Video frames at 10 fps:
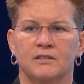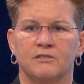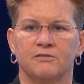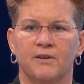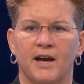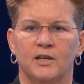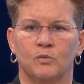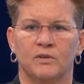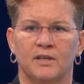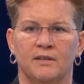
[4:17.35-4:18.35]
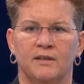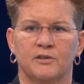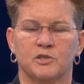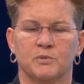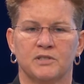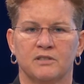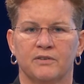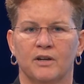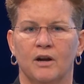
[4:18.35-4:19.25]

defined within their specific